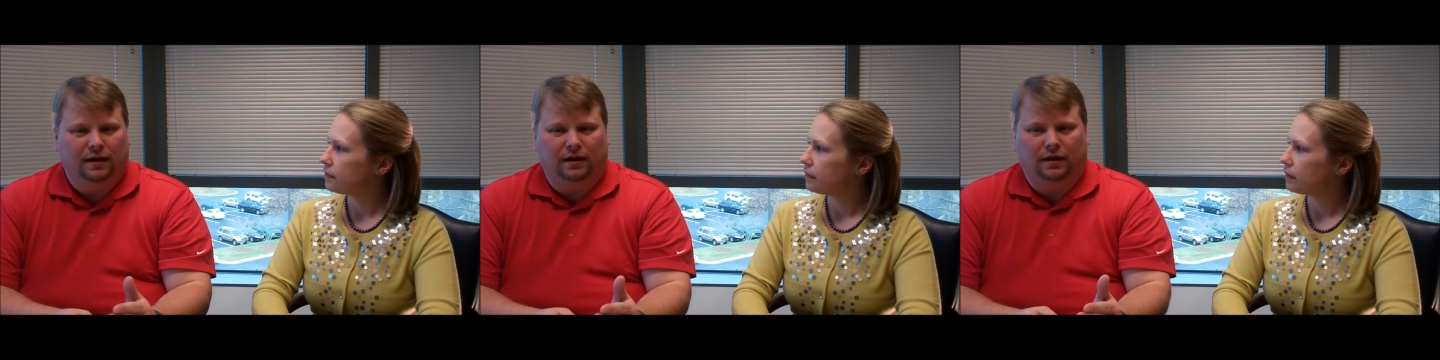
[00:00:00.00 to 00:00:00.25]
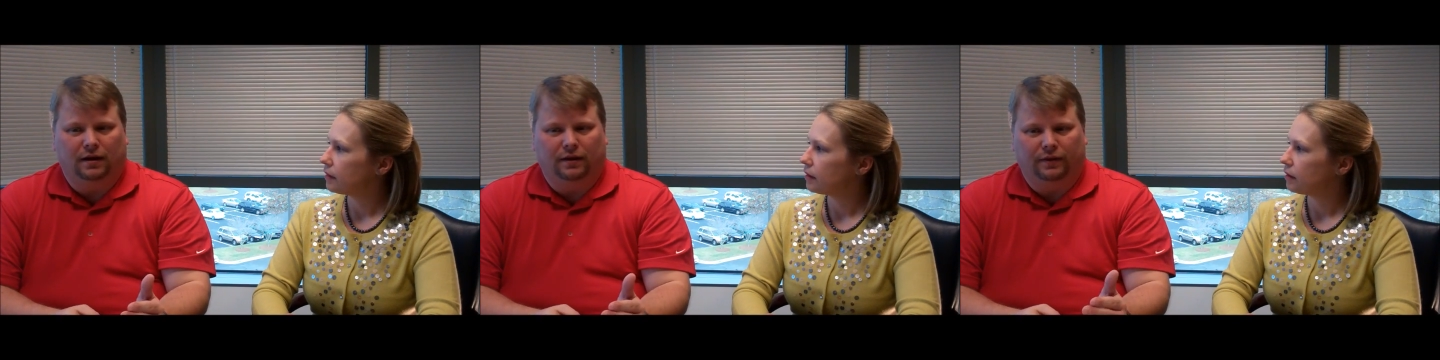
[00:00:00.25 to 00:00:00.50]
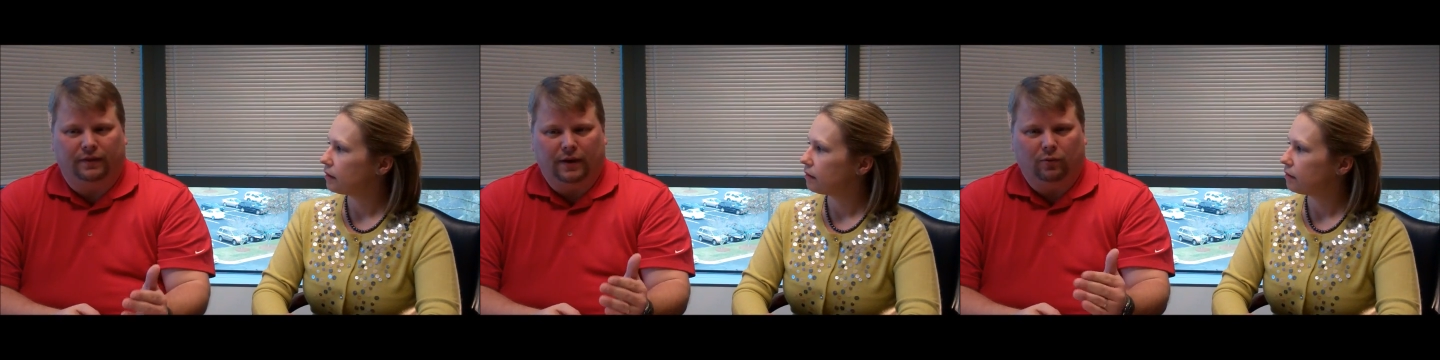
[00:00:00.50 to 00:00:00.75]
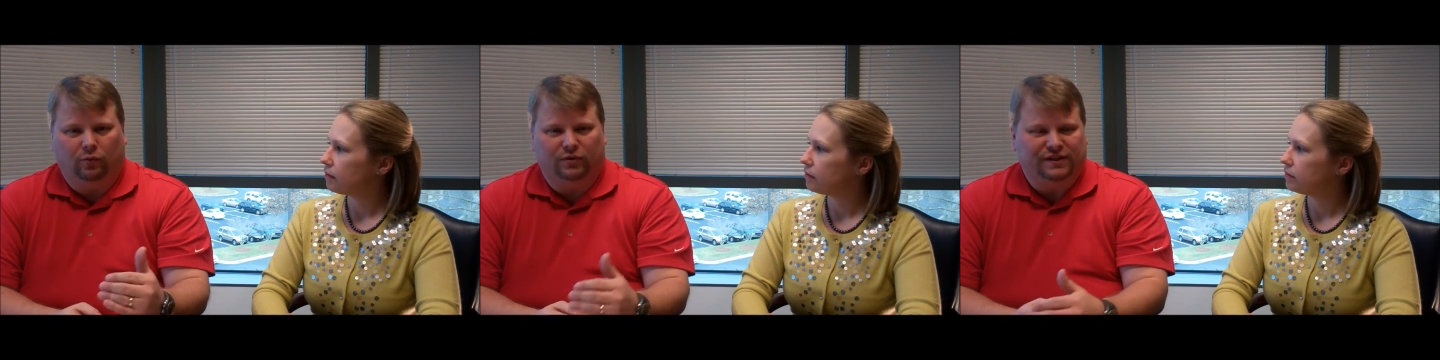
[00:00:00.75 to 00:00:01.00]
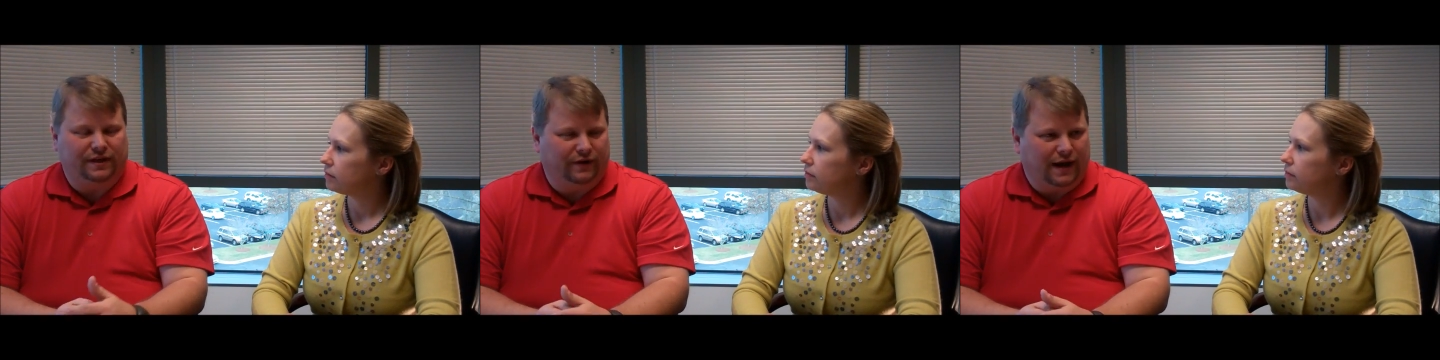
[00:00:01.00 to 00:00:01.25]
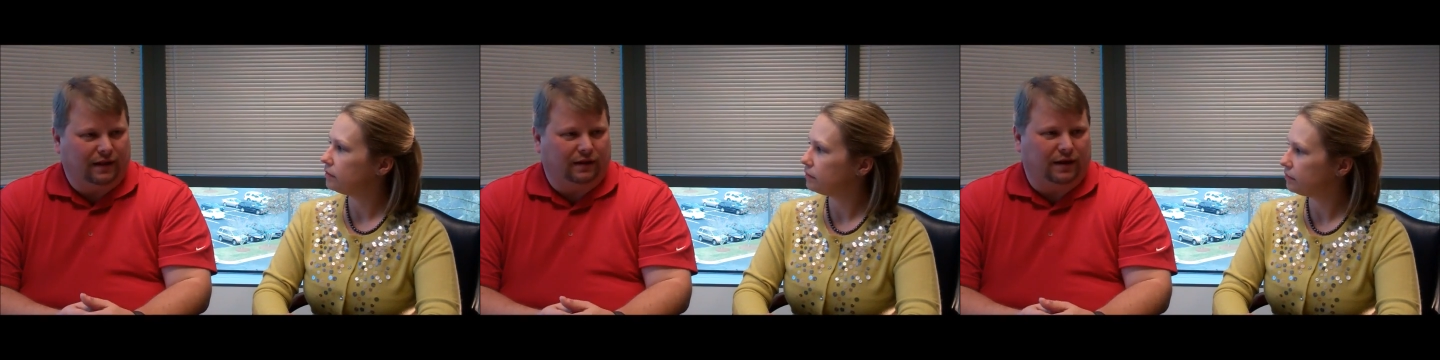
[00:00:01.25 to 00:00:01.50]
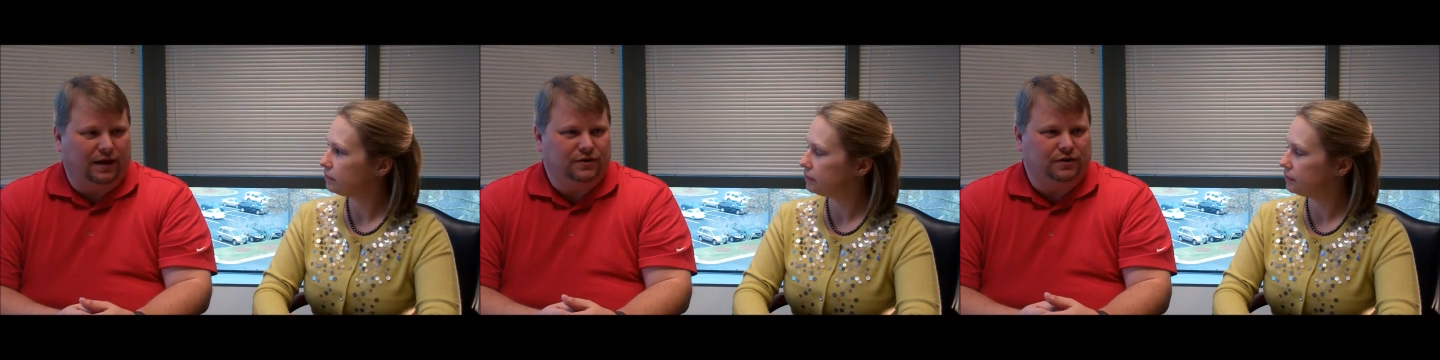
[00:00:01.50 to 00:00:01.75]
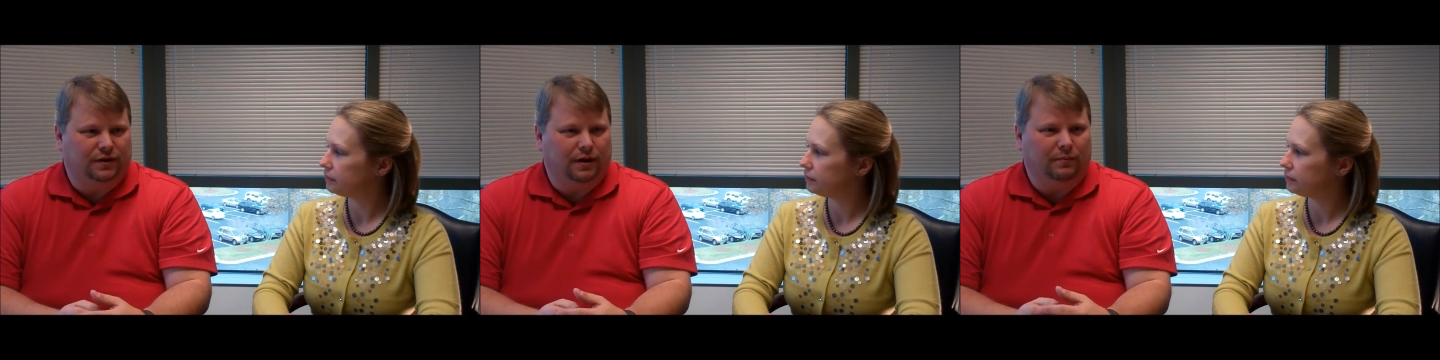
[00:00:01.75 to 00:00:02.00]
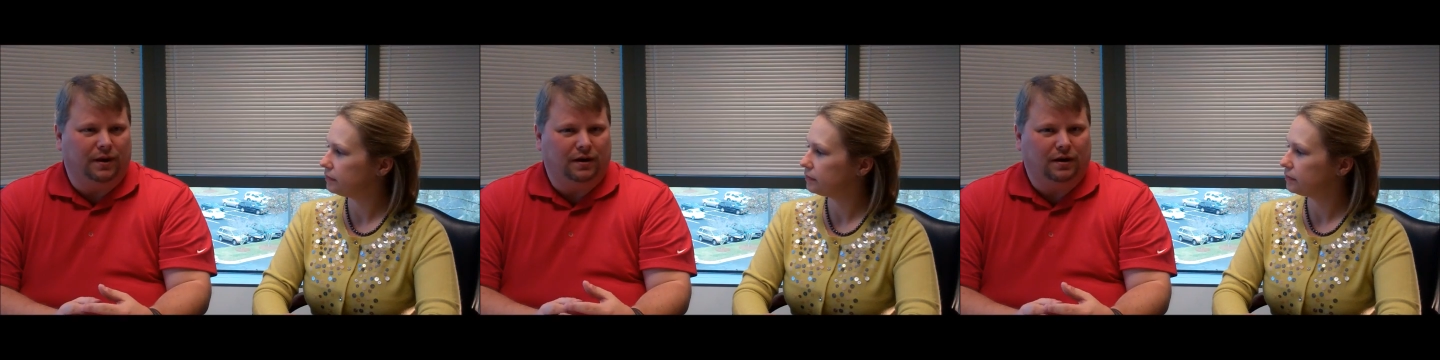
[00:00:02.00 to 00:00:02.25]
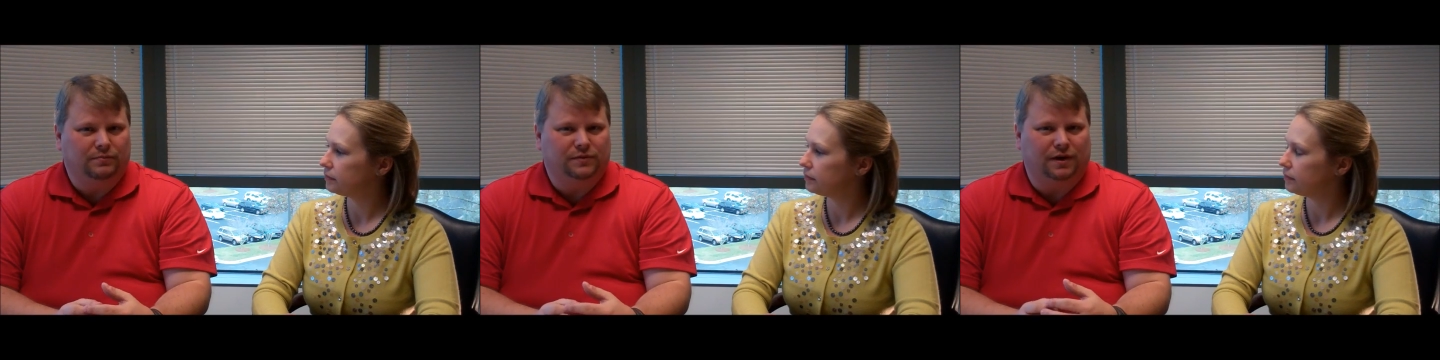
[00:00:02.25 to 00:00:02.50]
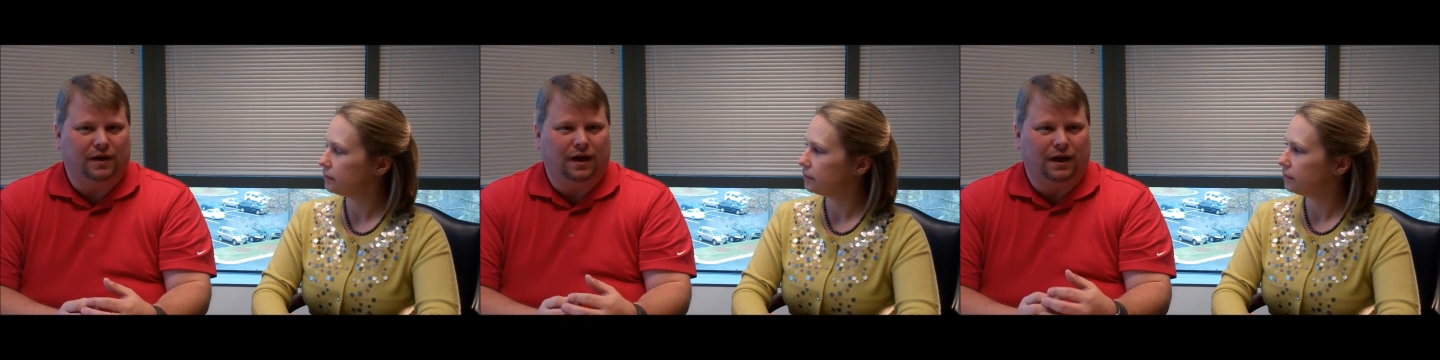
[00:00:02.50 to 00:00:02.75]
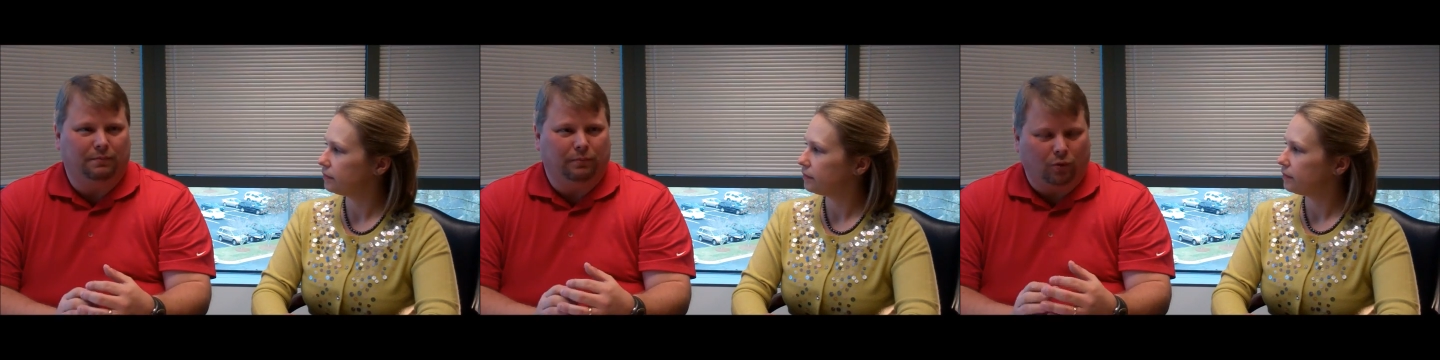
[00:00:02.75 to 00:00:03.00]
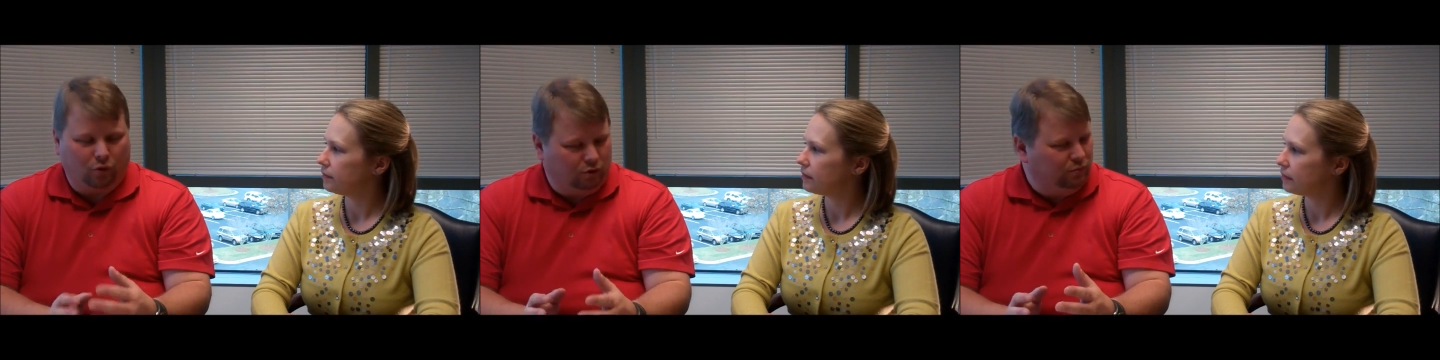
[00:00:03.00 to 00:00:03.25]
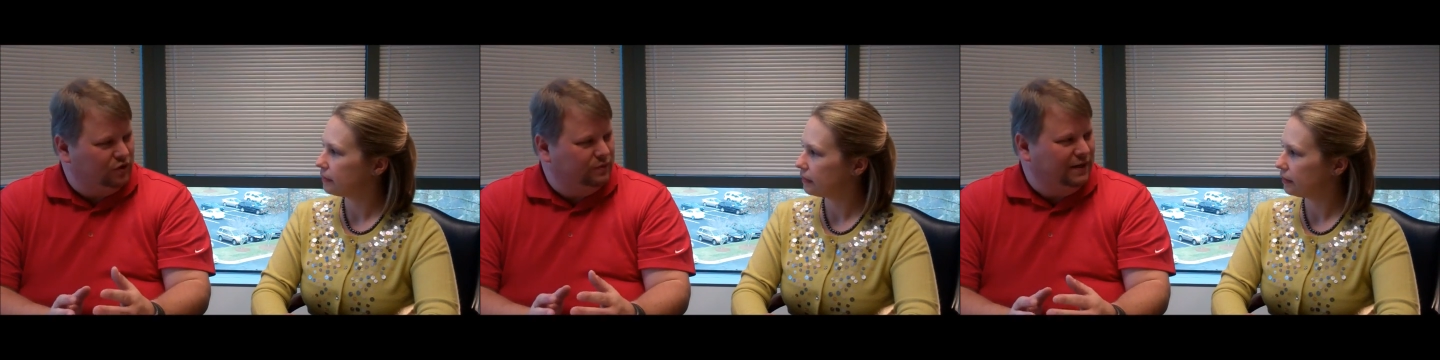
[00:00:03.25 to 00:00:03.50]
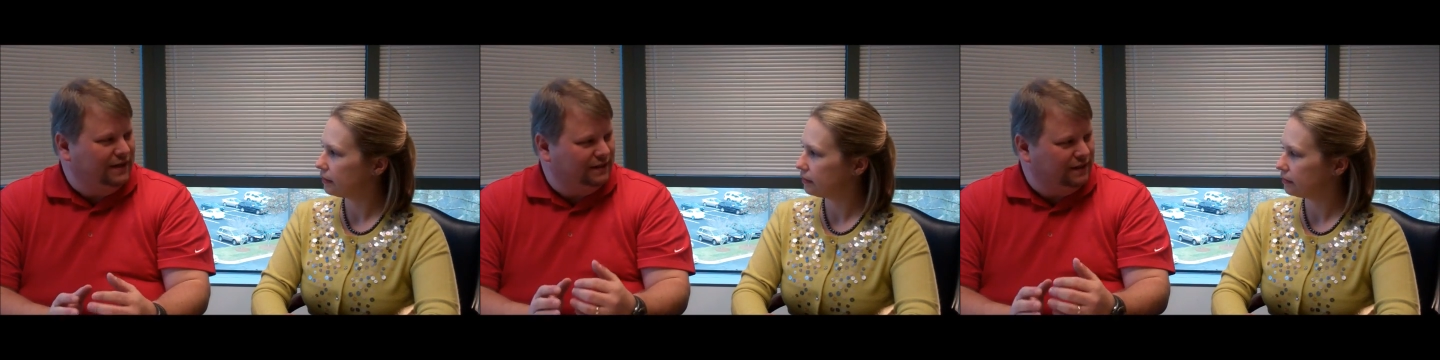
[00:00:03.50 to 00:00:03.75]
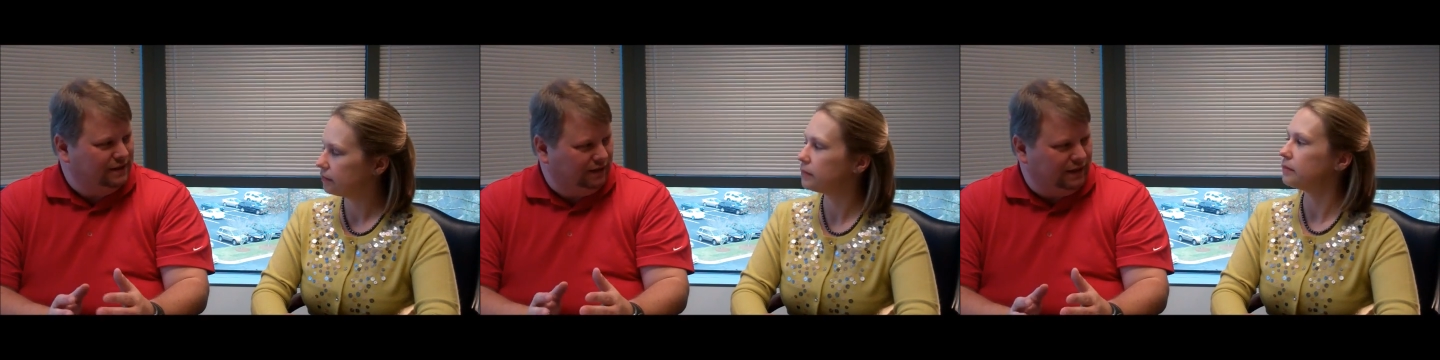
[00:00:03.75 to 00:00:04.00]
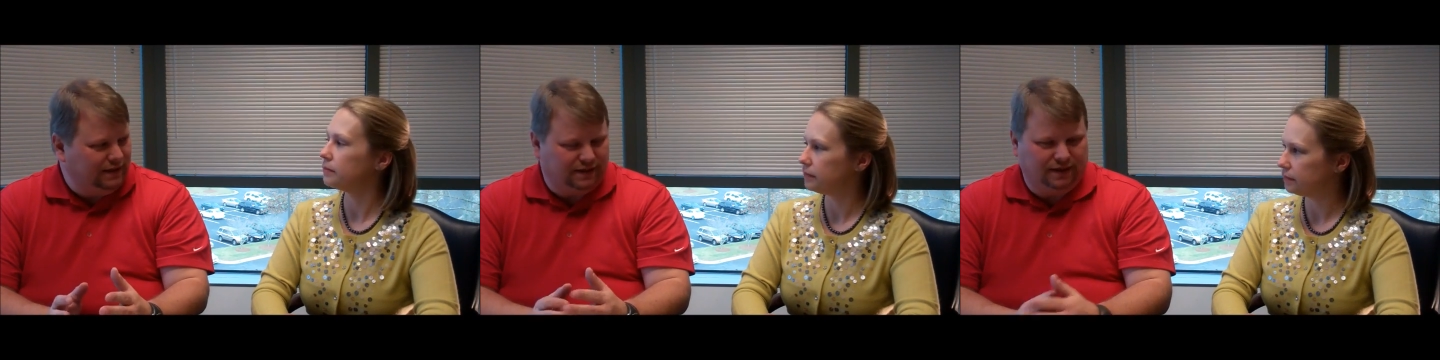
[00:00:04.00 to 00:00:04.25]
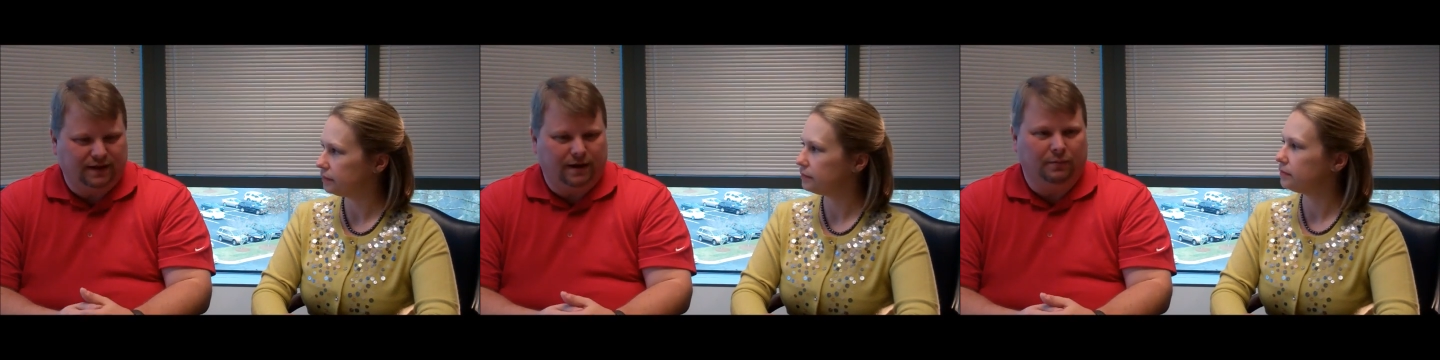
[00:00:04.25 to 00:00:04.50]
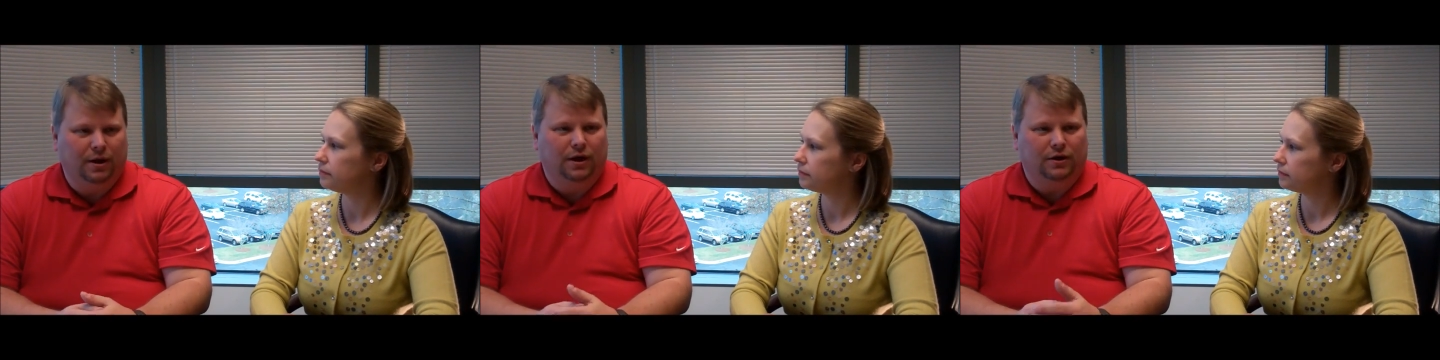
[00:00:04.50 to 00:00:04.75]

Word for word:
Speaker 1: uh, they will receive an allocation that becomes a portable space that's linked to them.